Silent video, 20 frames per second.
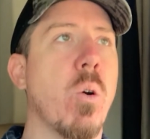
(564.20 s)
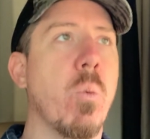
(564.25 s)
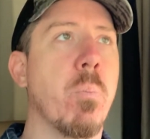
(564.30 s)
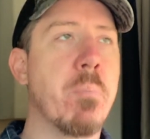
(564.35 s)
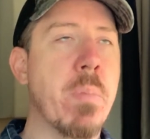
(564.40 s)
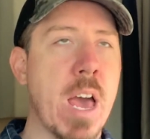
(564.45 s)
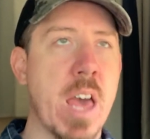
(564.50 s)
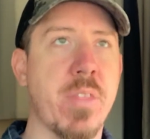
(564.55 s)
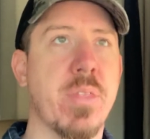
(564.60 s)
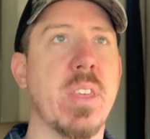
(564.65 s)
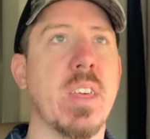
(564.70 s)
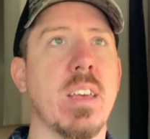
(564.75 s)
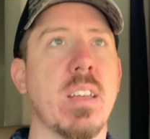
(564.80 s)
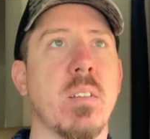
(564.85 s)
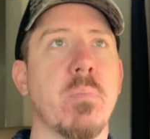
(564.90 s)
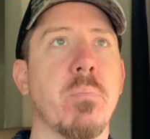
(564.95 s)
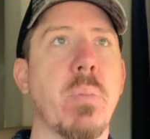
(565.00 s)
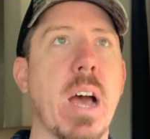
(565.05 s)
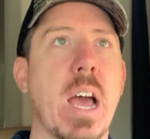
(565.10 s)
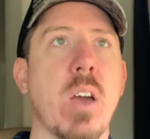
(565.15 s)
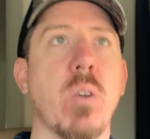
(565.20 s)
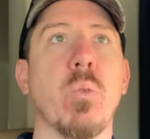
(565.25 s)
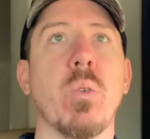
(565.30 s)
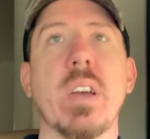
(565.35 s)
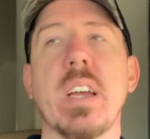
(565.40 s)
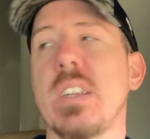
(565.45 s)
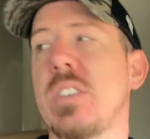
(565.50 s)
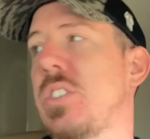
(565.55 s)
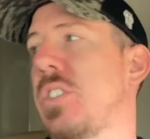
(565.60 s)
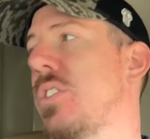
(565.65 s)
method by
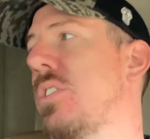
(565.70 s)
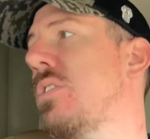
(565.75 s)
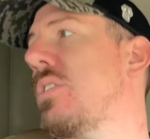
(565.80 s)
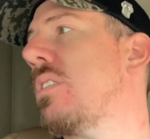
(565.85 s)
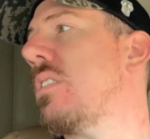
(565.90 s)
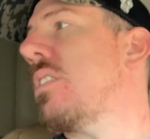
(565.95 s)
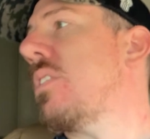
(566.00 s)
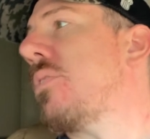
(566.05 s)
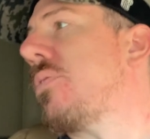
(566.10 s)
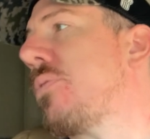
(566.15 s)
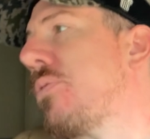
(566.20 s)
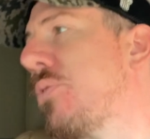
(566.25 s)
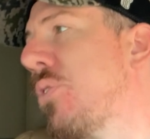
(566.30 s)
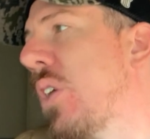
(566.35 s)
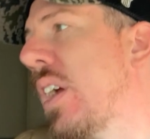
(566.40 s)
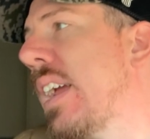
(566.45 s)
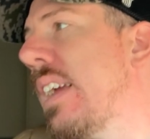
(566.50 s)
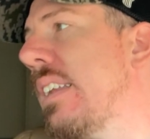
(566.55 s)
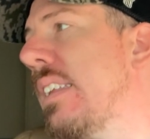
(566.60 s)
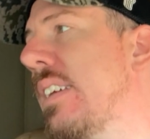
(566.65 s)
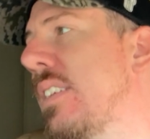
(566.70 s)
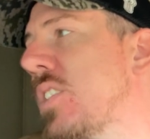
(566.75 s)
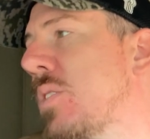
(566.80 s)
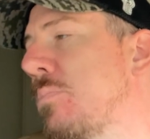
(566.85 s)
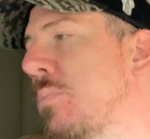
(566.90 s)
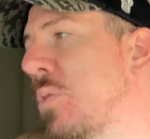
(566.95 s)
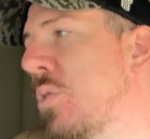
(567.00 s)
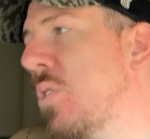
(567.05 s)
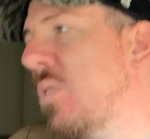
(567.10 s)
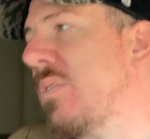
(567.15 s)
which freight is
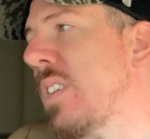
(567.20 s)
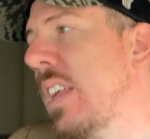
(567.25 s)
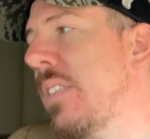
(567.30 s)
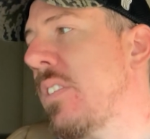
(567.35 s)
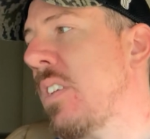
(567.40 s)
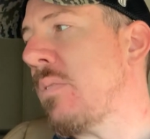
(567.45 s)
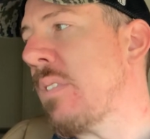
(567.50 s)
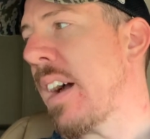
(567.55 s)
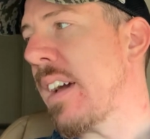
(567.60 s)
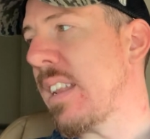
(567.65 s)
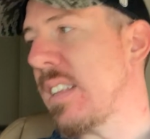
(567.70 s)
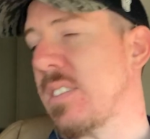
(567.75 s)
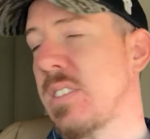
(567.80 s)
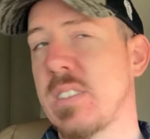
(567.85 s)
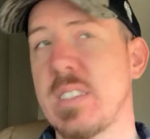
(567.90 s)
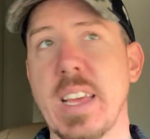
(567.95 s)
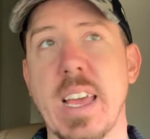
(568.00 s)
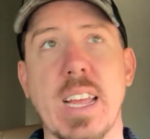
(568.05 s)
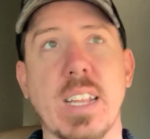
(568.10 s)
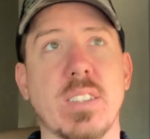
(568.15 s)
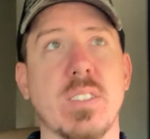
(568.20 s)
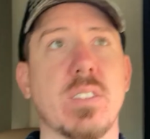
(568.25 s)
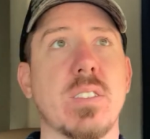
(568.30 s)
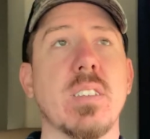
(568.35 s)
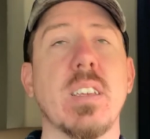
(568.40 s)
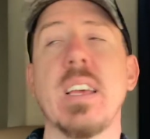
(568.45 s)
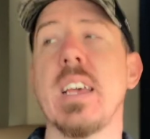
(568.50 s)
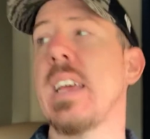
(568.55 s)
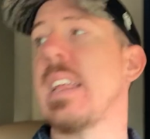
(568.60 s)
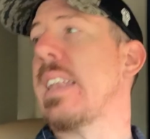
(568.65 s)
moved in the United States.
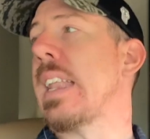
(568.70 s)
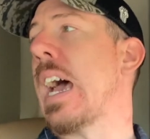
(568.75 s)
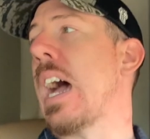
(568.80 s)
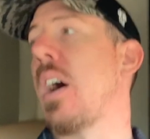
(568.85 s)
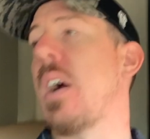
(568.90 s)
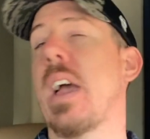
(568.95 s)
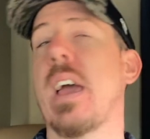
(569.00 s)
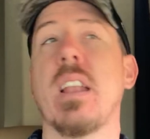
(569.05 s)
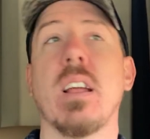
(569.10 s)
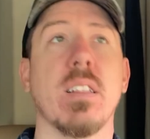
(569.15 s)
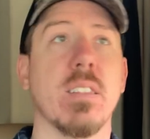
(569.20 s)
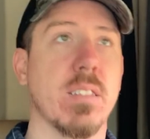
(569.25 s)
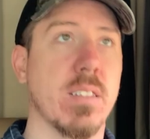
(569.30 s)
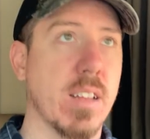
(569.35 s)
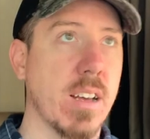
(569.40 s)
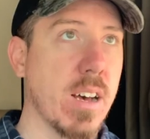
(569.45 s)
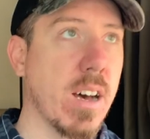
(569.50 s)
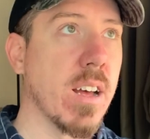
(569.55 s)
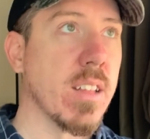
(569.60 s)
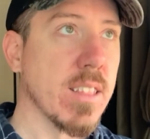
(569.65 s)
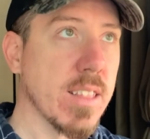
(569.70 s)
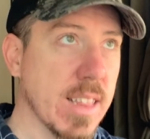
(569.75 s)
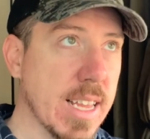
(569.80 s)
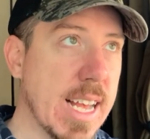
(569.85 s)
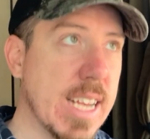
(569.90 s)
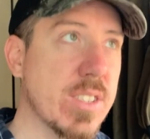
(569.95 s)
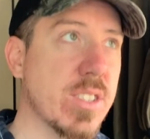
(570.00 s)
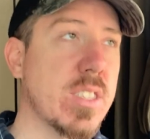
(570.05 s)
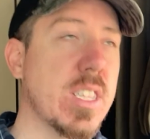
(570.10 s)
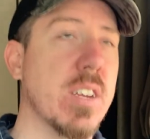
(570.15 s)
Now, and
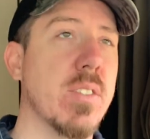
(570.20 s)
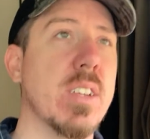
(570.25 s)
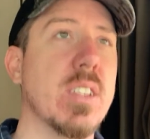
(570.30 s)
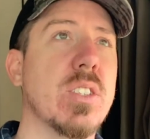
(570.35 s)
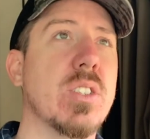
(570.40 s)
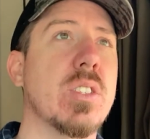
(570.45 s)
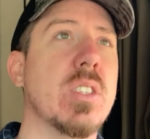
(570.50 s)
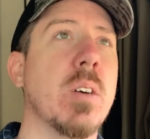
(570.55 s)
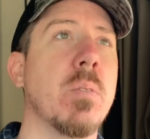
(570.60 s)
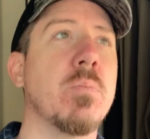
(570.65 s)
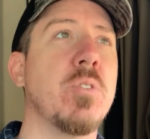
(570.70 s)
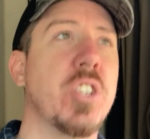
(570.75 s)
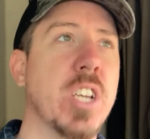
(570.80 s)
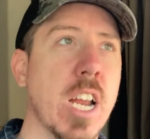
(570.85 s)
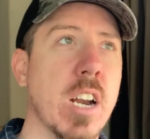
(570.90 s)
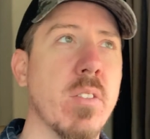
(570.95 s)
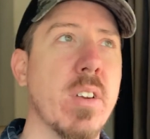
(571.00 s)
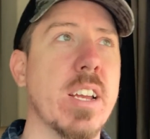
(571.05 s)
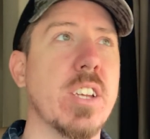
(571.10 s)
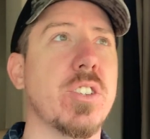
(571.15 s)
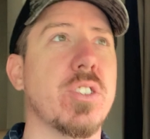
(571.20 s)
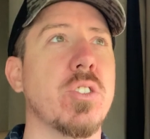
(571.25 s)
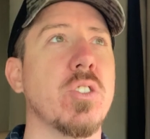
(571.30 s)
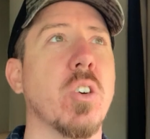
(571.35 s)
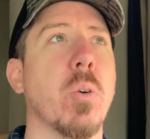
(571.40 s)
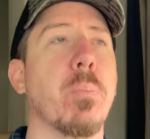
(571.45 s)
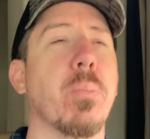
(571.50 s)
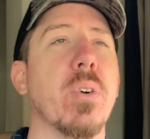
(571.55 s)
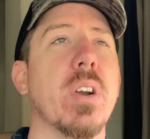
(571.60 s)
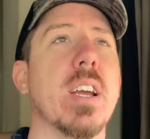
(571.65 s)
unless there is some
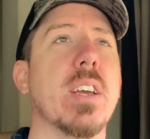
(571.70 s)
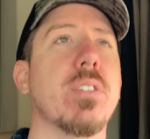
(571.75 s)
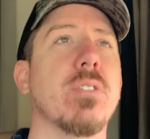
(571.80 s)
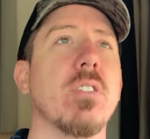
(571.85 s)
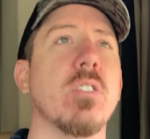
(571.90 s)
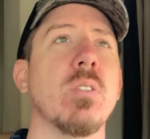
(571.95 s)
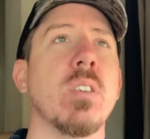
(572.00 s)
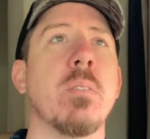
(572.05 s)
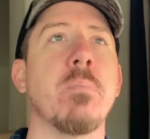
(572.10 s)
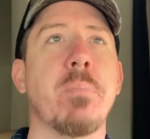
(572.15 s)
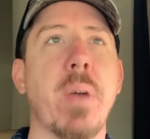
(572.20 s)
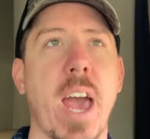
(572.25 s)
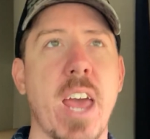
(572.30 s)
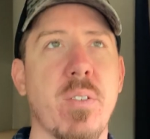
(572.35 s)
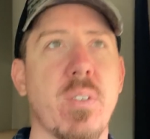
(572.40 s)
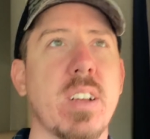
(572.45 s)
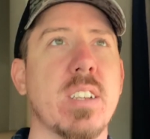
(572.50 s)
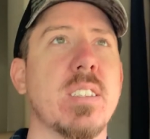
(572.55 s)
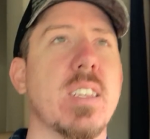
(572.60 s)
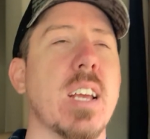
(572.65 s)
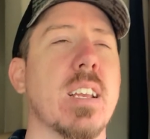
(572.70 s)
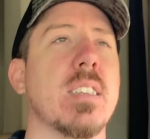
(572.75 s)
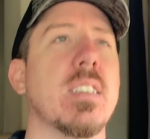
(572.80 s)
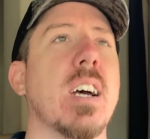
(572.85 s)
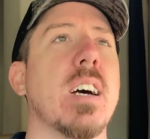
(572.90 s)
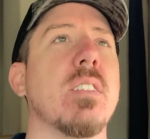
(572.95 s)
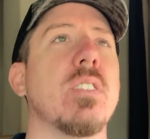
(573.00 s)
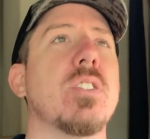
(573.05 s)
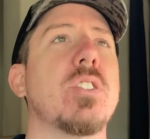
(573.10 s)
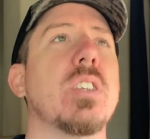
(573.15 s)
generational breakthrough in battery
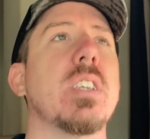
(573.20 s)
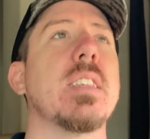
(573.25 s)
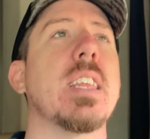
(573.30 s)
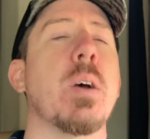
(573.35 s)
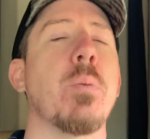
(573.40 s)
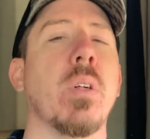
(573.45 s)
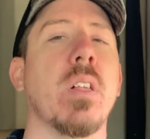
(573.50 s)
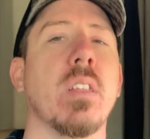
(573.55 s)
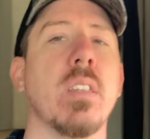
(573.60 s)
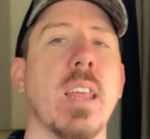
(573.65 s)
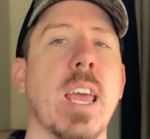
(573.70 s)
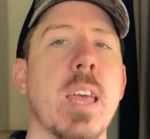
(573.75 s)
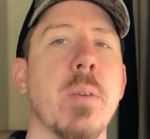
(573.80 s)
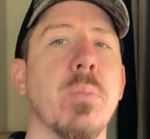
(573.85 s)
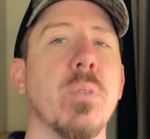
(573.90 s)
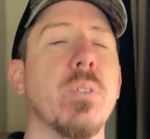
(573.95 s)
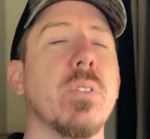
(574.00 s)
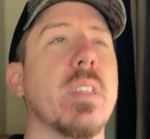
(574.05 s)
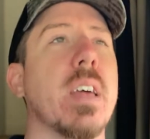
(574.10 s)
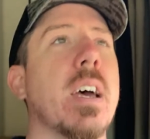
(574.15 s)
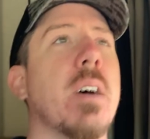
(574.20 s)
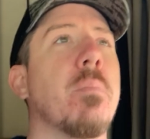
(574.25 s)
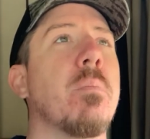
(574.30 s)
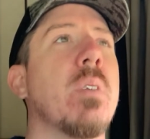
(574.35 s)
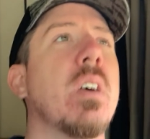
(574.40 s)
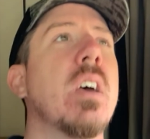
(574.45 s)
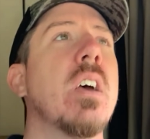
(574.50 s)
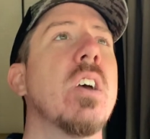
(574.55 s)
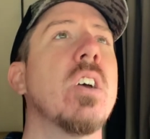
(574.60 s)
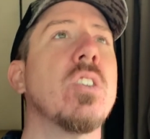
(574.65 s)
technology that will enable
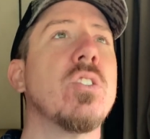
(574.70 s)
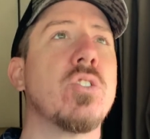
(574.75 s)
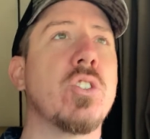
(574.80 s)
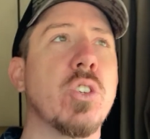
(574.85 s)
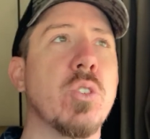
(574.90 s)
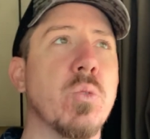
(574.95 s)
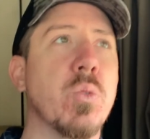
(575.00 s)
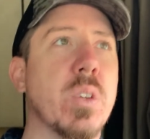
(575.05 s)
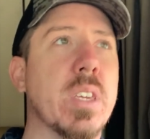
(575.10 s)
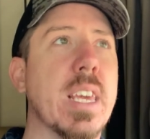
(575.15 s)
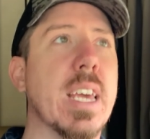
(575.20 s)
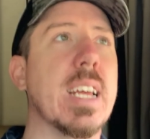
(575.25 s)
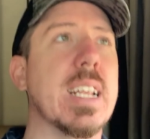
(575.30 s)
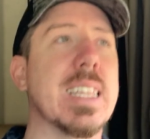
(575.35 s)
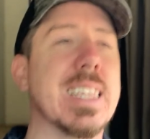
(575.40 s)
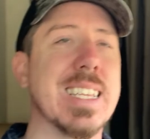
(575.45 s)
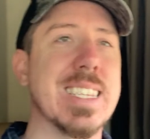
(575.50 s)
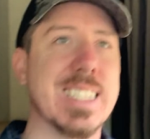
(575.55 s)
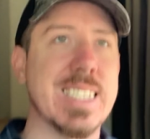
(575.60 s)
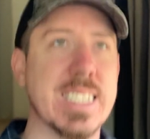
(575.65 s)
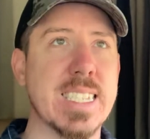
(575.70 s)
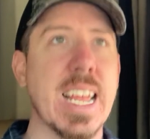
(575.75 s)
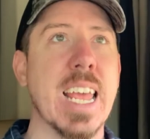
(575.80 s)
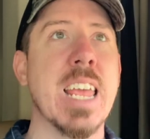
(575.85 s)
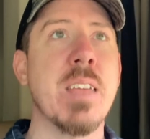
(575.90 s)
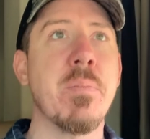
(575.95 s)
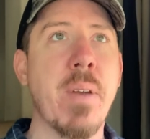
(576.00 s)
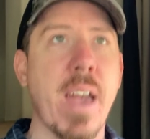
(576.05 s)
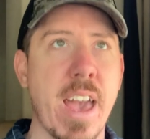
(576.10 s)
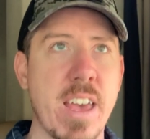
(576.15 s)
them to get the
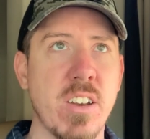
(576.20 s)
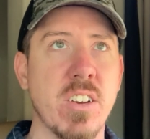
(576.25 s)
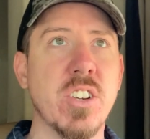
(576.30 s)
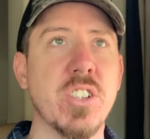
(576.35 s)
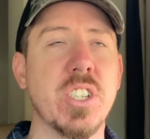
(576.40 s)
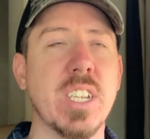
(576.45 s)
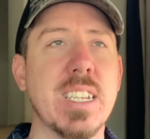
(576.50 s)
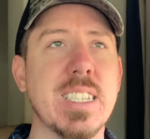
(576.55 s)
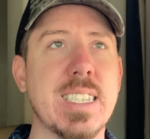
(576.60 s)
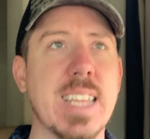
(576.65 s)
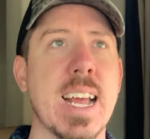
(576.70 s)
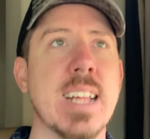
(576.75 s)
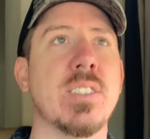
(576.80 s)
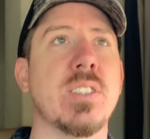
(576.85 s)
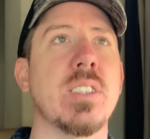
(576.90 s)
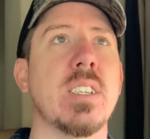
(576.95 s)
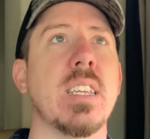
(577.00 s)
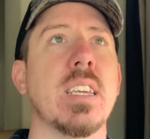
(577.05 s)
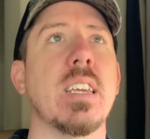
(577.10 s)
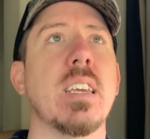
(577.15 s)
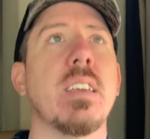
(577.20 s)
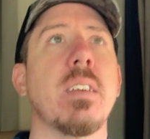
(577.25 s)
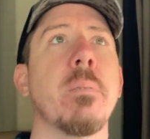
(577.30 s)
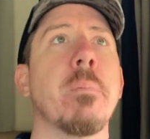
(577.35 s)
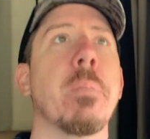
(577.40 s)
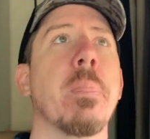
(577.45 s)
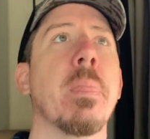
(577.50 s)
same energy density